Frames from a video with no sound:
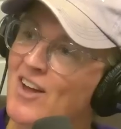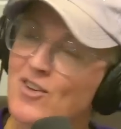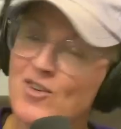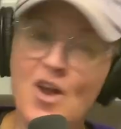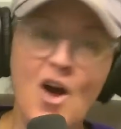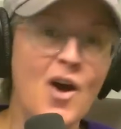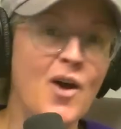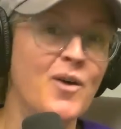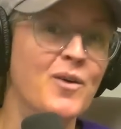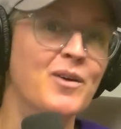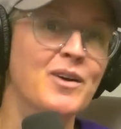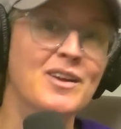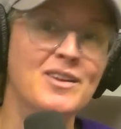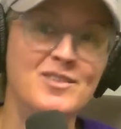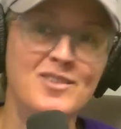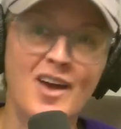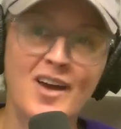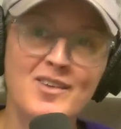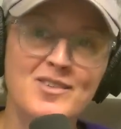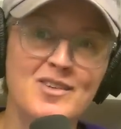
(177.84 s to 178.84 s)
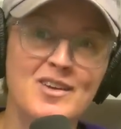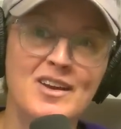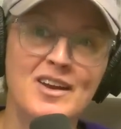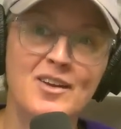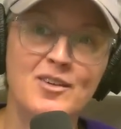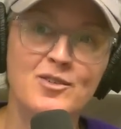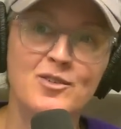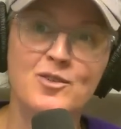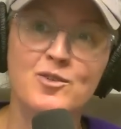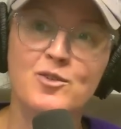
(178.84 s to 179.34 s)
No, it
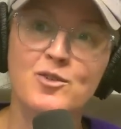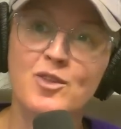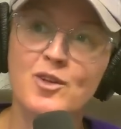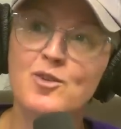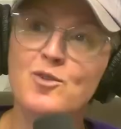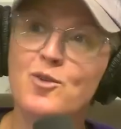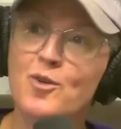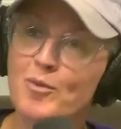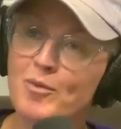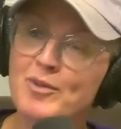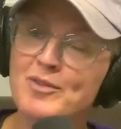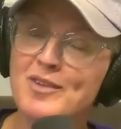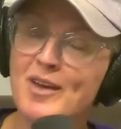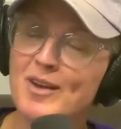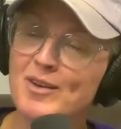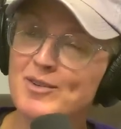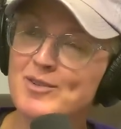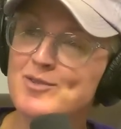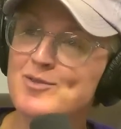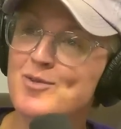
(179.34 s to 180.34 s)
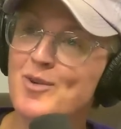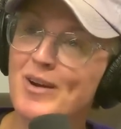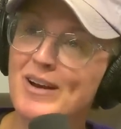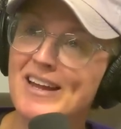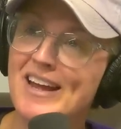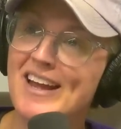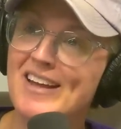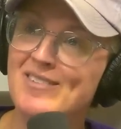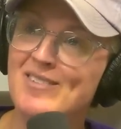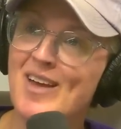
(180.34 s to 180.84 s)
doesn't. The normal cycle is
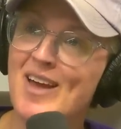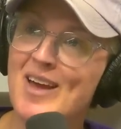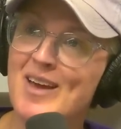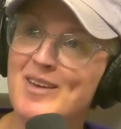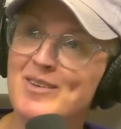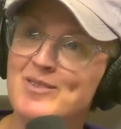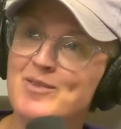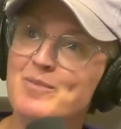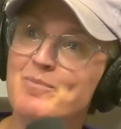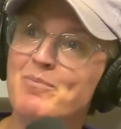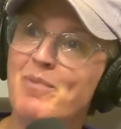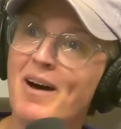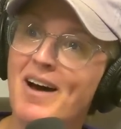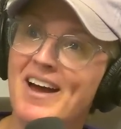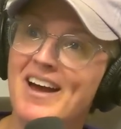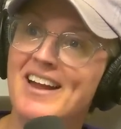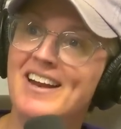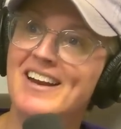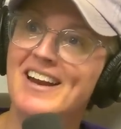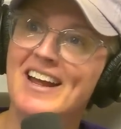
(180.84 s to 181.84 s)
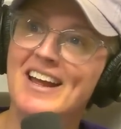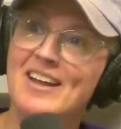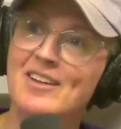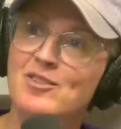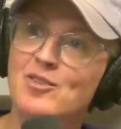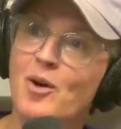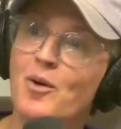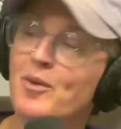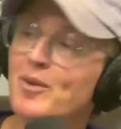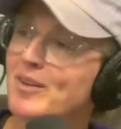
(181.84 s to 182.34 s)
28 days, but it
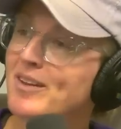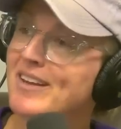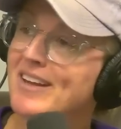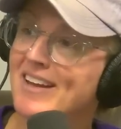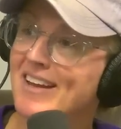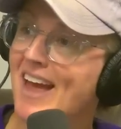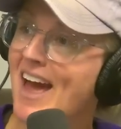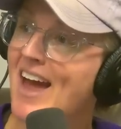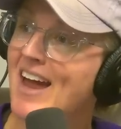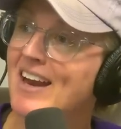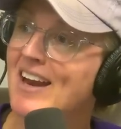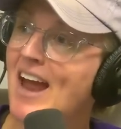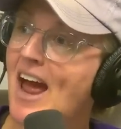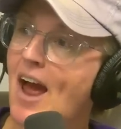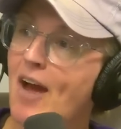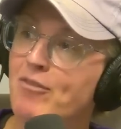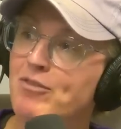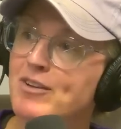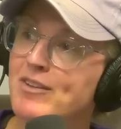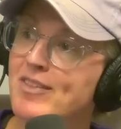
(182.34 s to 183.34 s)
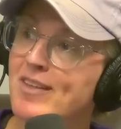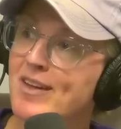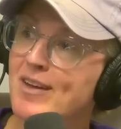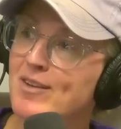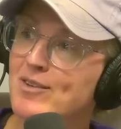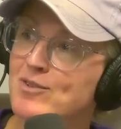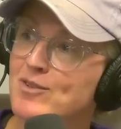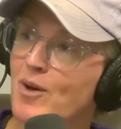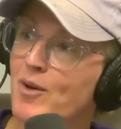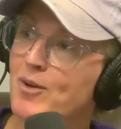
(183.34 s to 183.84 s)
totally, again, everything
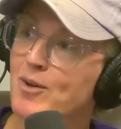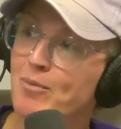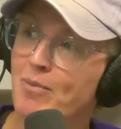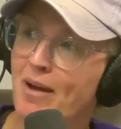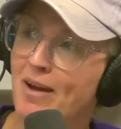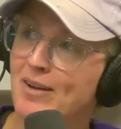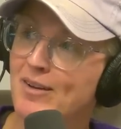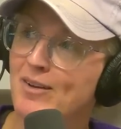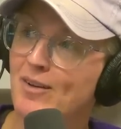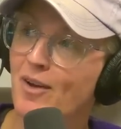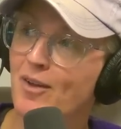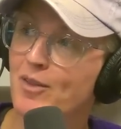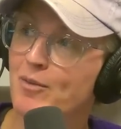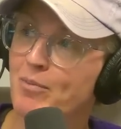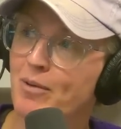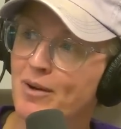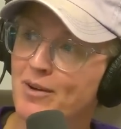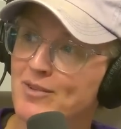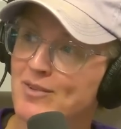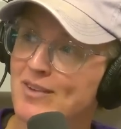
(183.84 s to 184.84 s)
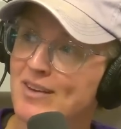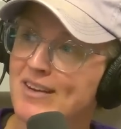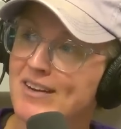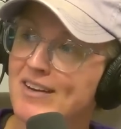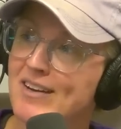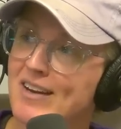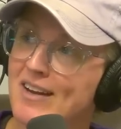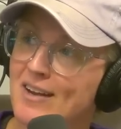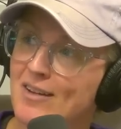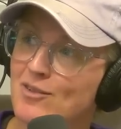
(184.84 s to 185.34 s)
is so dependent on the
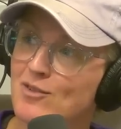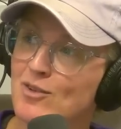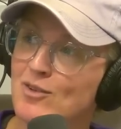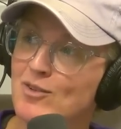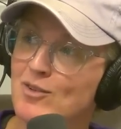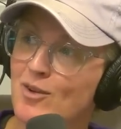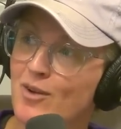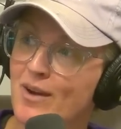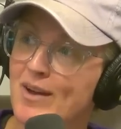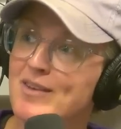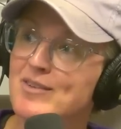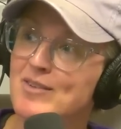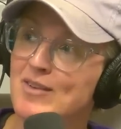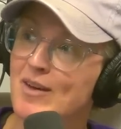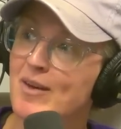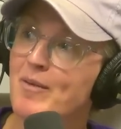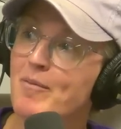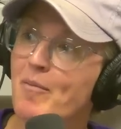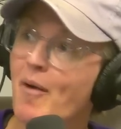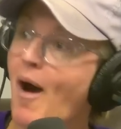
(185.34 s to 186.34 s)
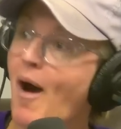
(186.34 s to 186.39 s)
person. It's just crazy. But